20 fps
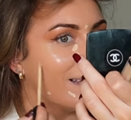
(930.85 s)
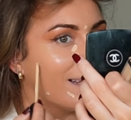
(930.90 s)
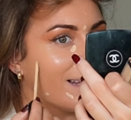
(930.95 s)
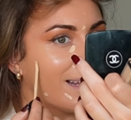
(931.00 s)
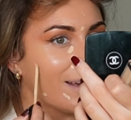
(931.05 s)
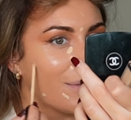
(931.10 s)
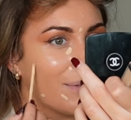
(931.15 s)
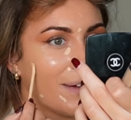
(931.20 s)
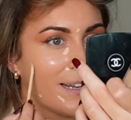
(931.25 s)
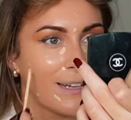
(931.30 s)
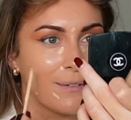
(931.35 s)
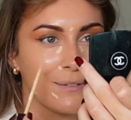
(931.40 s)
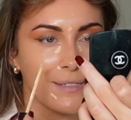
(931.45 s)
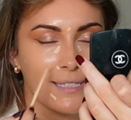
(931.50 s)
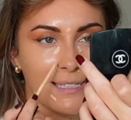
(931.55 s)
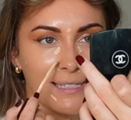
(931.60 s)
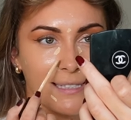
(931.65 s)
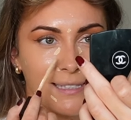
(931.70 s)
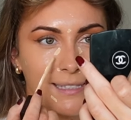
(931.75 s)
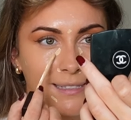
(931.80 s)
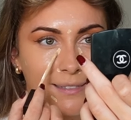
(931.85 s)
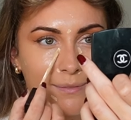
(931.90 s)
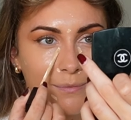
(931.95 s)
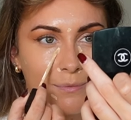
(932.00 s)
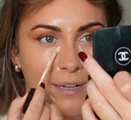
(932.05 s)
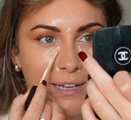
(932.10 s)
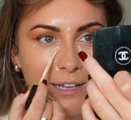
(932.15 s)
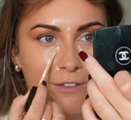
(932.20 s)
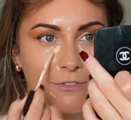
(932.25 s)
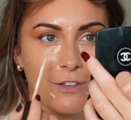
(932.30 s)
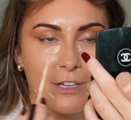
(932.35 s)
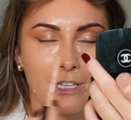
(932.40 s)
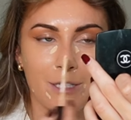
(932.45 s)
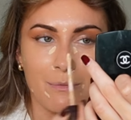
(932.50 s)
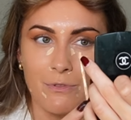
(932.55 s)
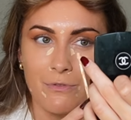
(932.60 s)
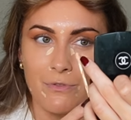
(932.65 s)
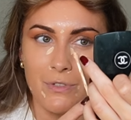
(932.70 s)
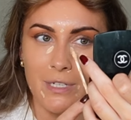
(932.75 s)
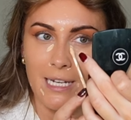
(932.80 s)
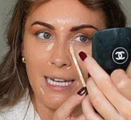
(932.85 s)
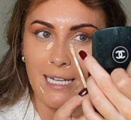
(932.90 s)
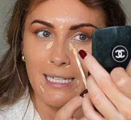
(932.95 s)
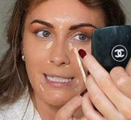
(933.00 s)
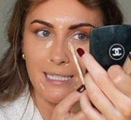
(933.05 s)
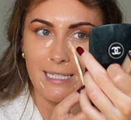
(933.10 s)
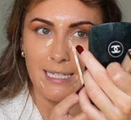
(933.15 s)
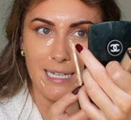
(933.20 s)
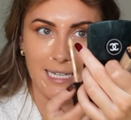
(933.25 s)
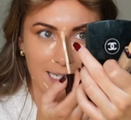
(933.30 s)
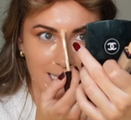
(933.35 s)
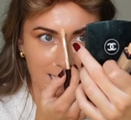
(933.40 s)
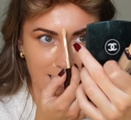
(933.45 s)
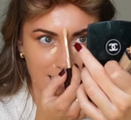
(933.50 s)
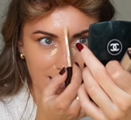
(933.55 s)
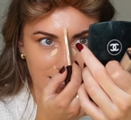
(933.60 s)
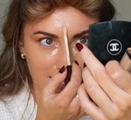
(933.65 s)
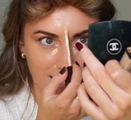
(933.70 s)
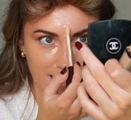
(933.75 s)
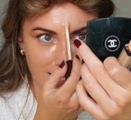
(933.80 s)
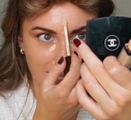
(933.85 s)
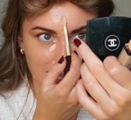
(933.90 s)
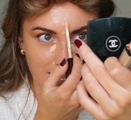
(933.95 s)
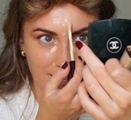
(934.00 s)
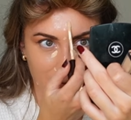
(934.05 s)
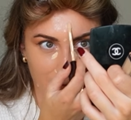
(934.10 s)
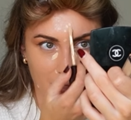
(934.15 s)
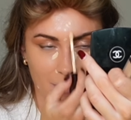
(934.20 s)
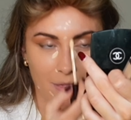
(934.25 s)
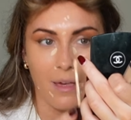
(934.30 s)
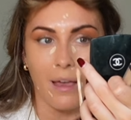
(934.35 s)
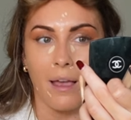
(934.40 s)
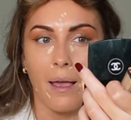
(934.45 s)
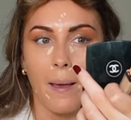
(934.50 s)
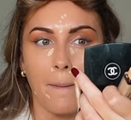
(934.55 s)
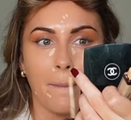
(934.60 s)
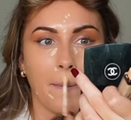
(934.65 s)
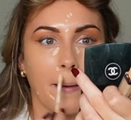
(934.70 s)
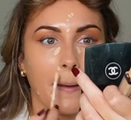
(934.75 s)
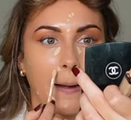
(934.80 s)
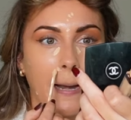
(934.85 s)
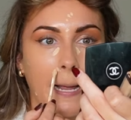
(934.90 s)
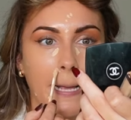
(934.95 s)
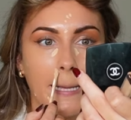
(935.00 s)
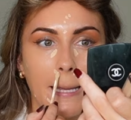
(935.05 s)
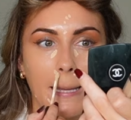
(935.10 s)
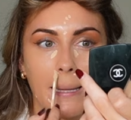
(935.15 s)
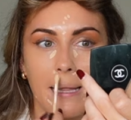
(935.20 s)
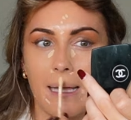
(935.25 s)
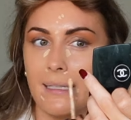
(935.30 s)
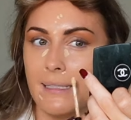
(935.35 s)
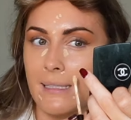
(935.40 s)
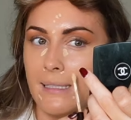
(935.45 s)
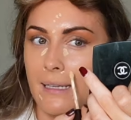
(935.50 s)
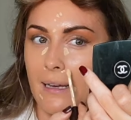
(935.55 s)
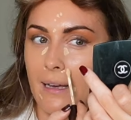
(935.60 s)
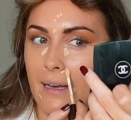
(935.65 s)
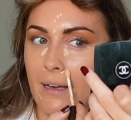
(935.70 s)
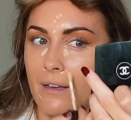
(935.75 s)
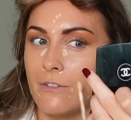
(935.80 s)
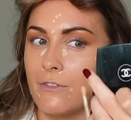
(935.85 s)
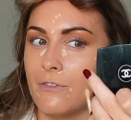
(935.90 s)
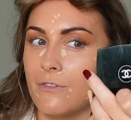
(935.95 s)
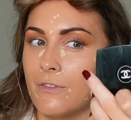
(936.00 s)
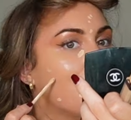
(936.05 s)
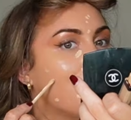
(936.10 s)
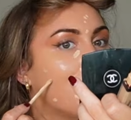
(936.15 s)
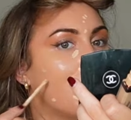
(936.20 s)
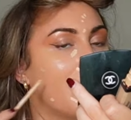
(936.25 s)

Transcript: like when I was, when I first moved to London, I didn't even think about any of that stuff.